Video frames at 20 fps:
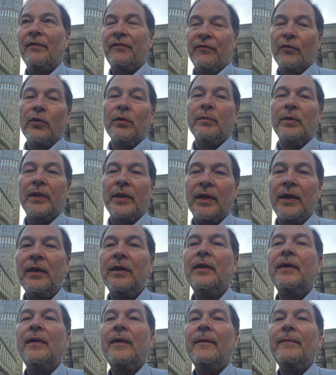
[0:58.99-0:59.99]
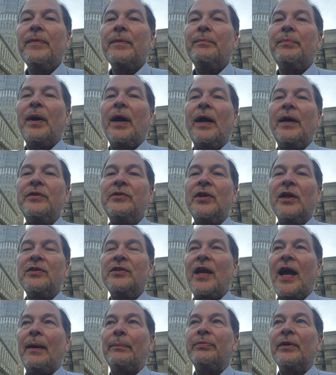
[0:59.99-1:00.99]
formally by Judge
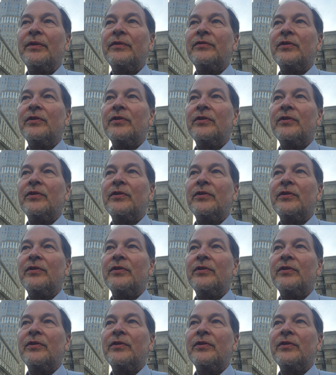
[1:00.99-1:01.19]
Kaplan.